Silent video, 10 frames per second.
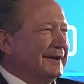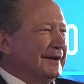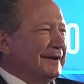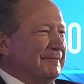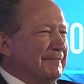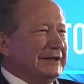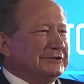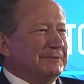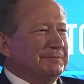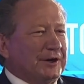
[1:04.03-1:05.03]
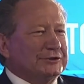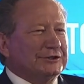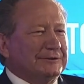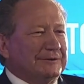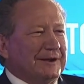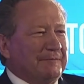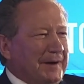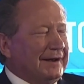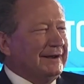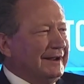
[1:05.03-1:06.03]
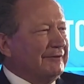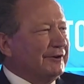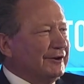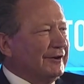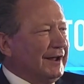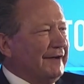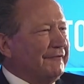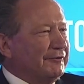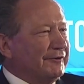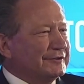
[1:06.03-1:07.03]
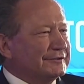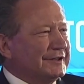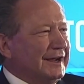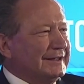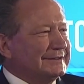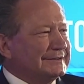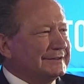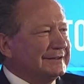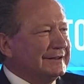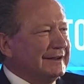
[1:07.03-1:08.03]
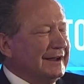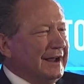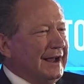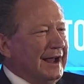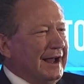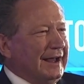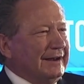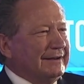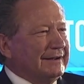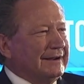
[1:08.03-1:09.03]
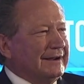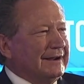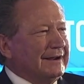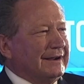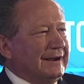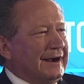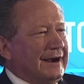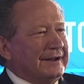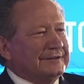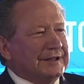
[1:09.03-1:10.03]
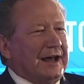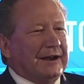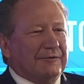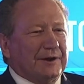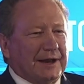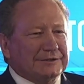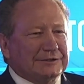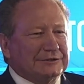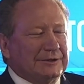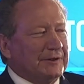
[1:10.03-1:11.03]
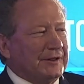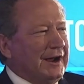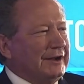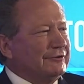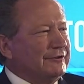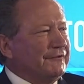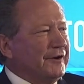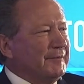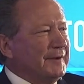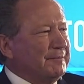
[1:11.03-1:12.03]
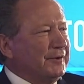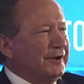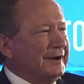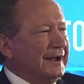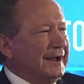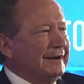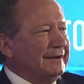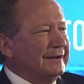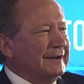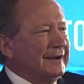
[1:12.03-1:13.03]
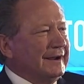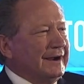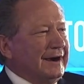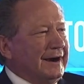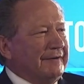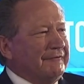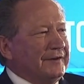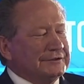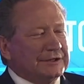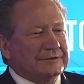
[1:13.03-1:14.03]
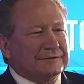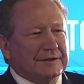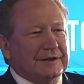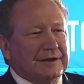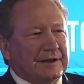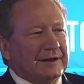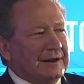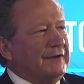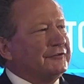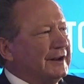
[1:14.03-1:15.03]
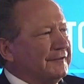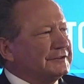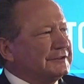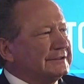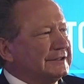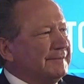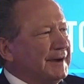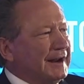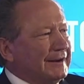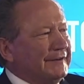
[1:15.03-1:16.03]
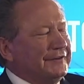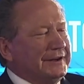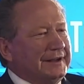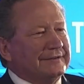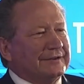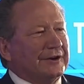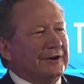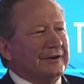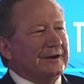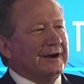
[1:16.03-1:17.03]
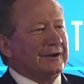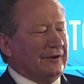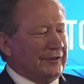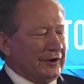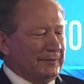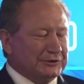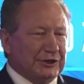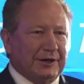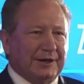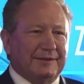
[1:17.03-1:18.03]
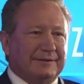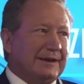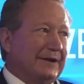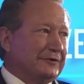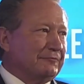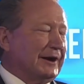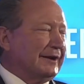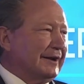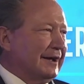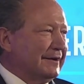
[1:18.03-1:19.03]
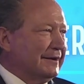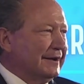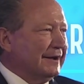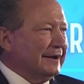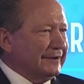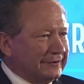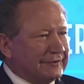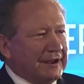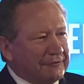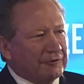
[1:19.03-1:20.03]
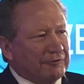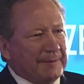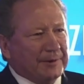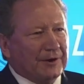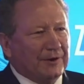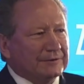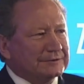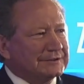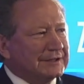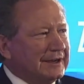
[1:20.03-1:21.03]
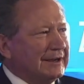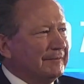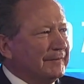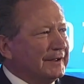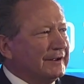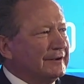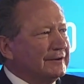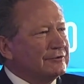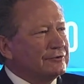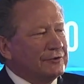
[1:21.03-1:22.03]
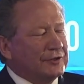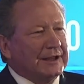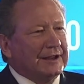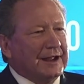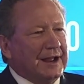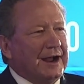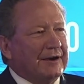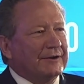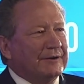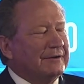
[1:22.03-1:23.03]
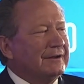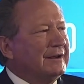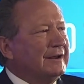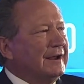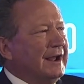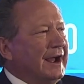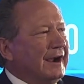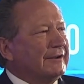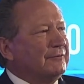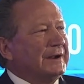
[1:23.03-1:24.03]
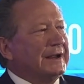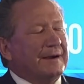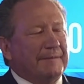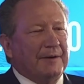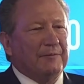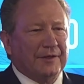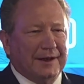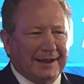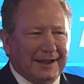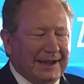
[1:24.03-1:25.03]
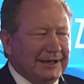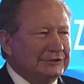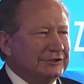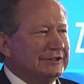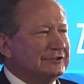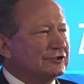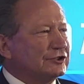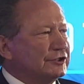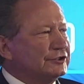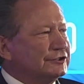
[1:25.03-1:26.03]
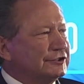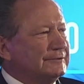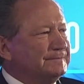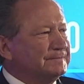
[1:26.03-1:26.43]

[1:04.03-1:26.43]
magic potion, but in real life and real science. And I started a relationship with hydrogen from that point, and I've just loved it ever since. And about 11 years ago, I got the opportunity, this is after running down several rabbit holes, thinking how can we come up with an energy solution